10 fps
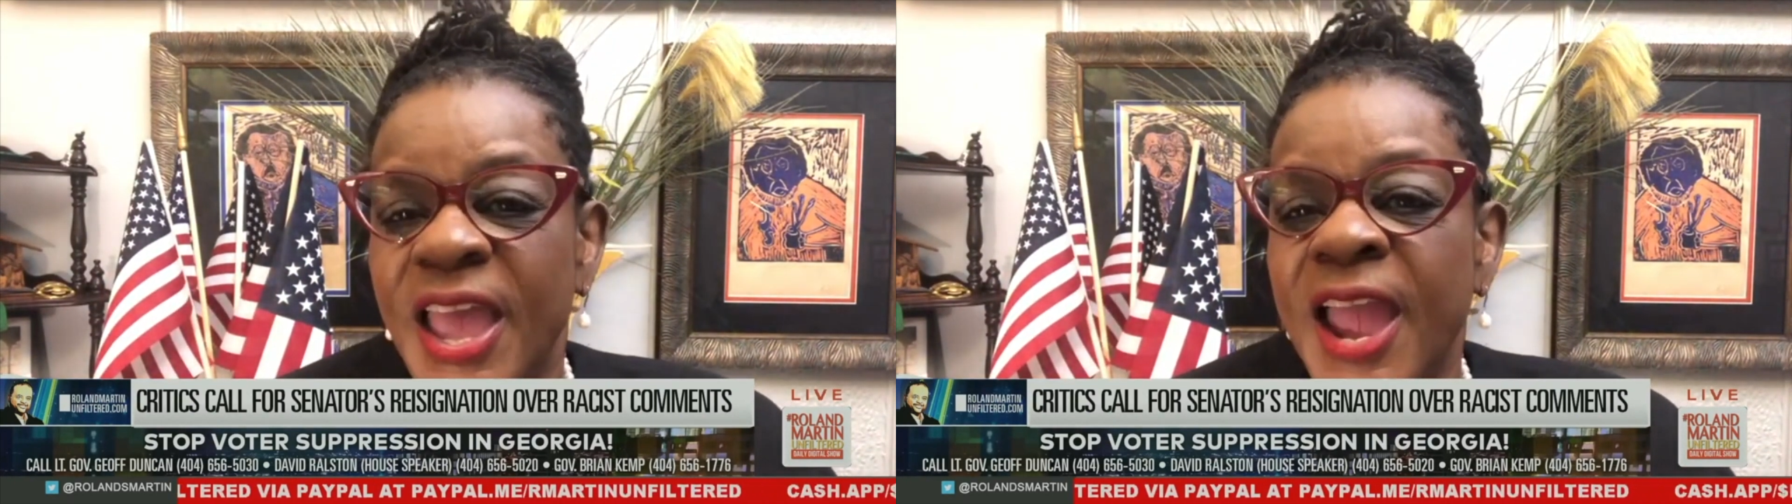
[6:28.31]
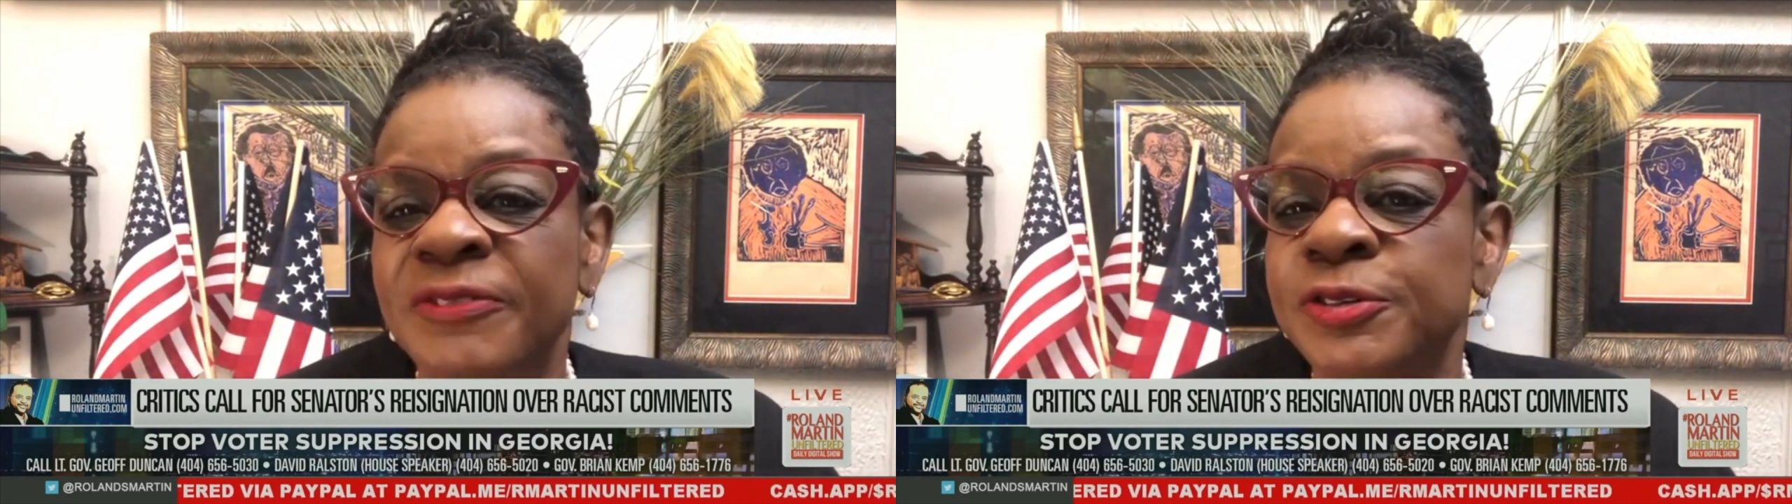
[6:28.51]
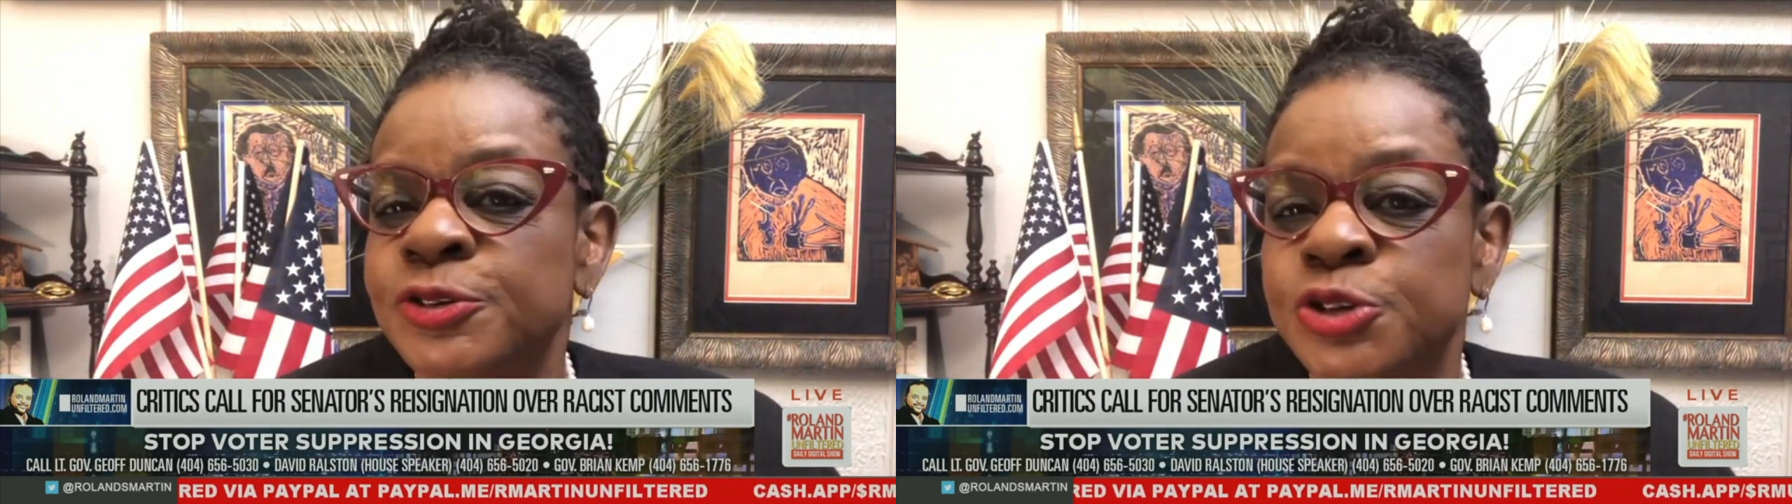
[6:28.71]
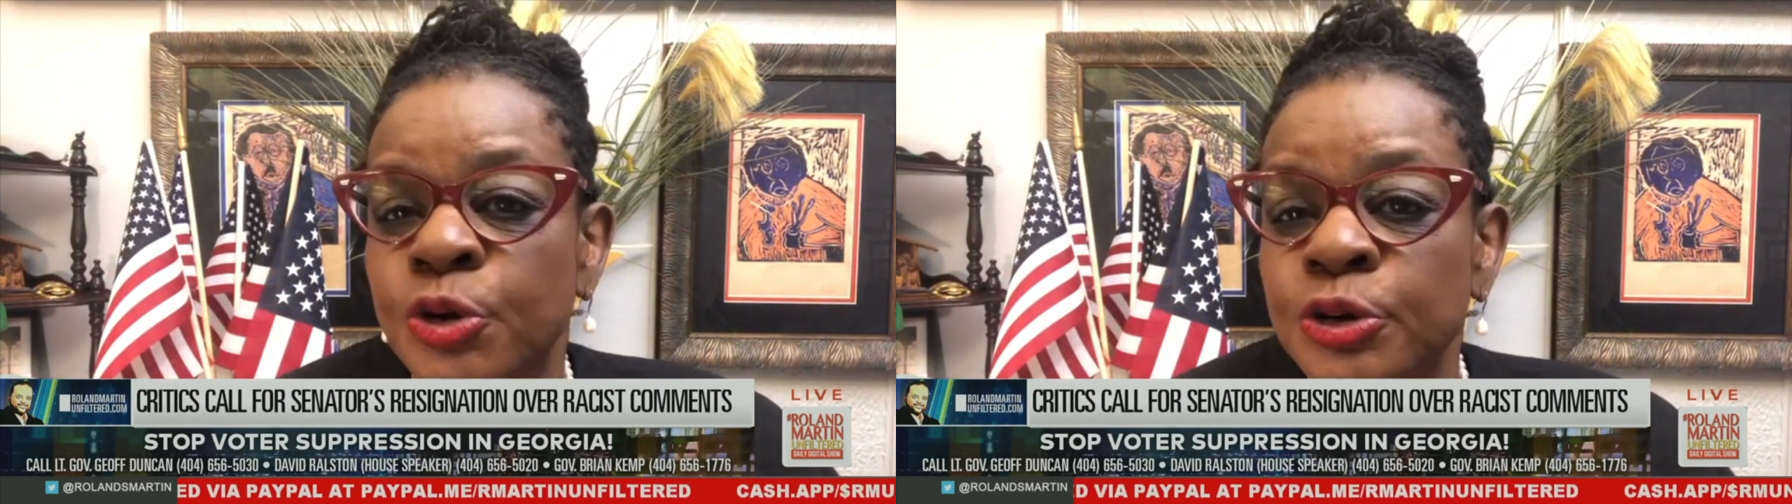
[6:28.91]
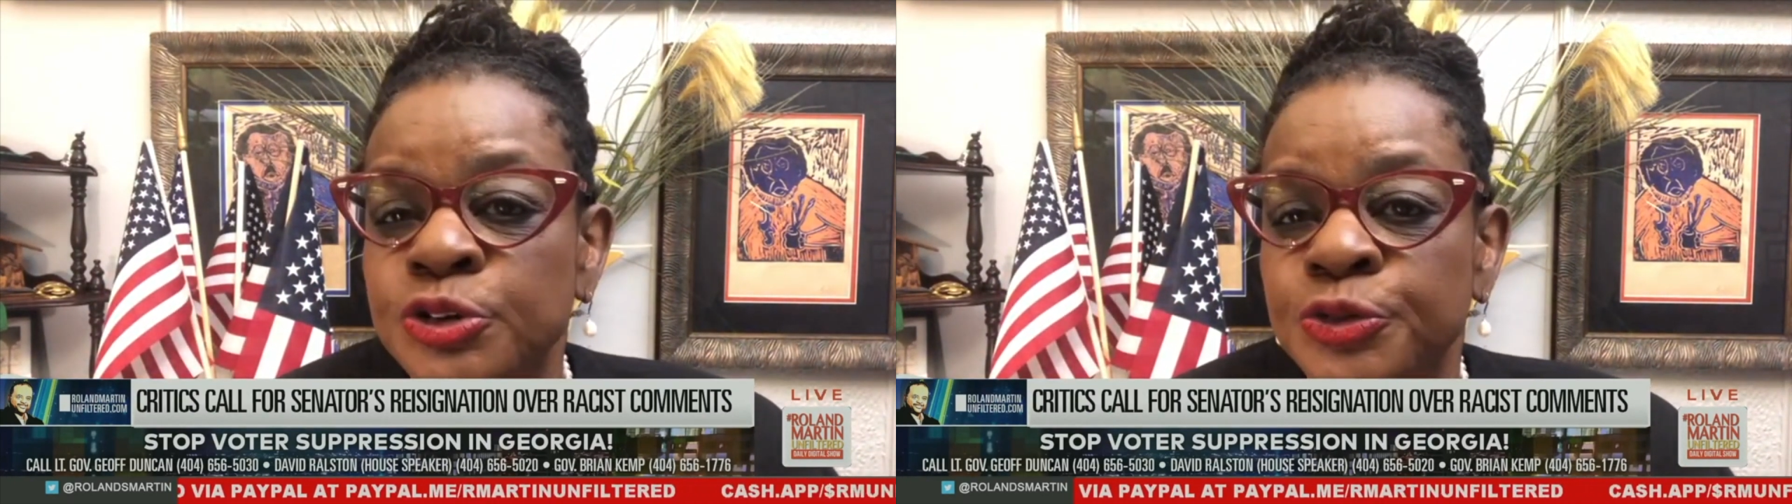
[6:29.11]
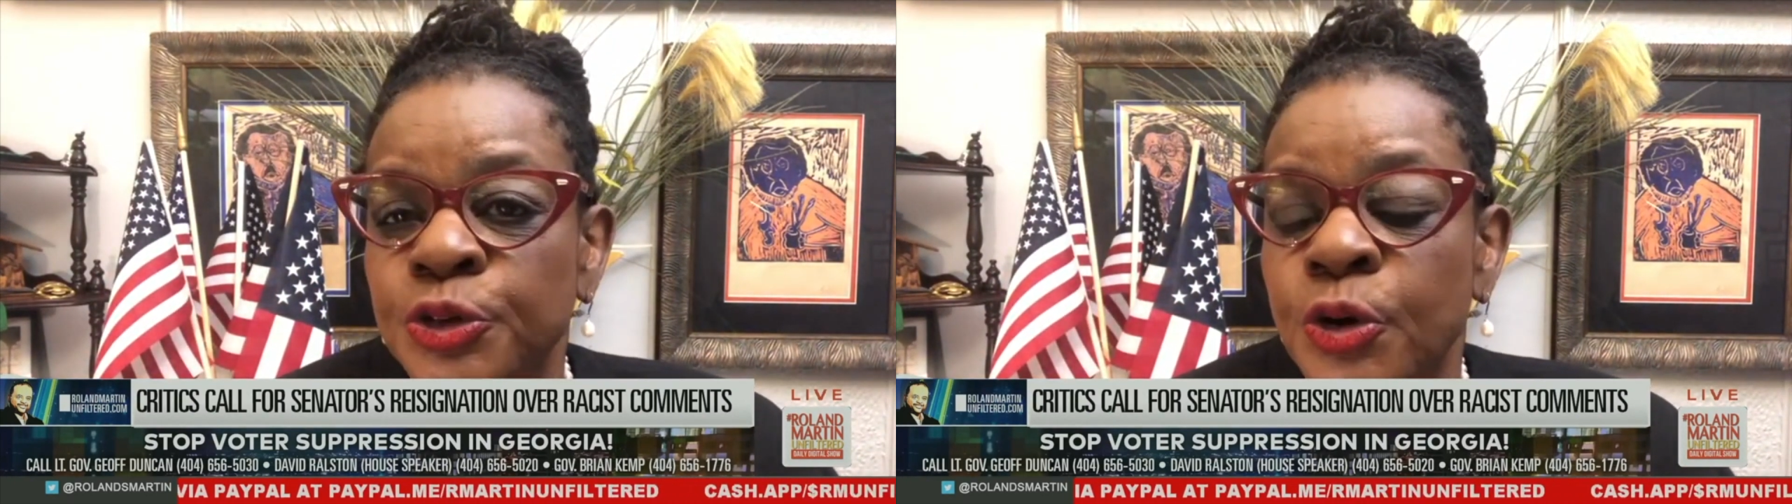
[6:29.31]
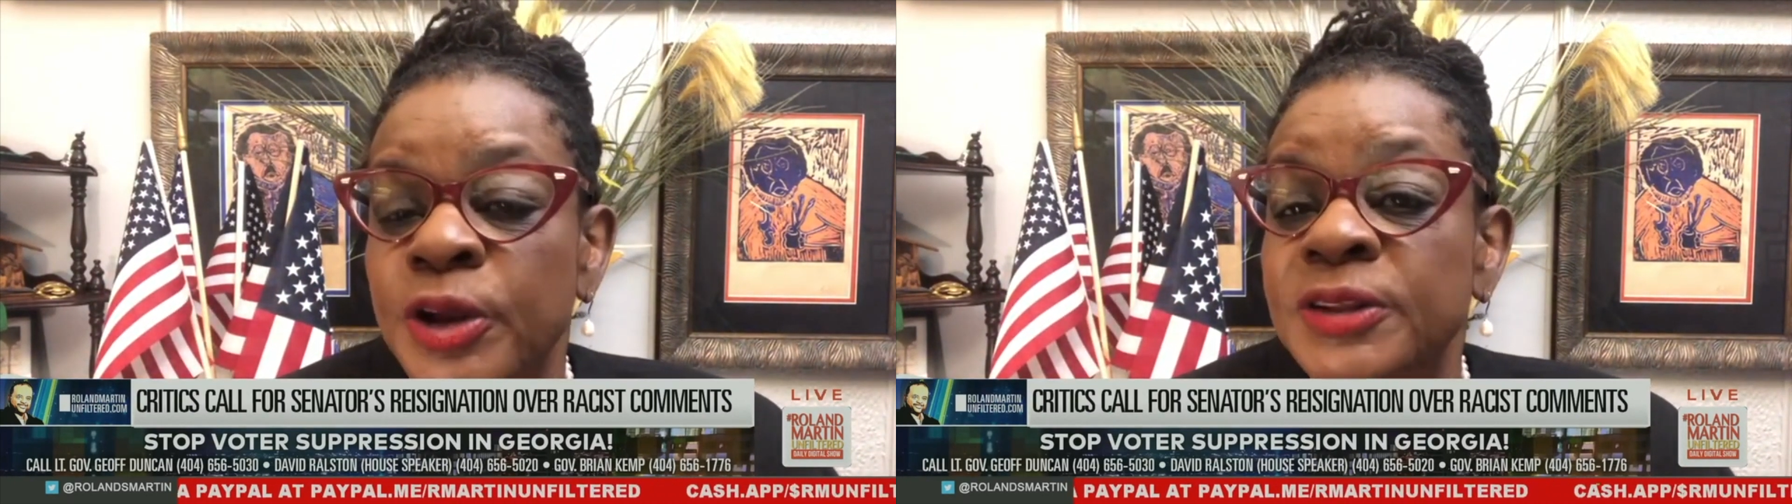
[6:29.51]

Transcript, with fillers: after George Floyd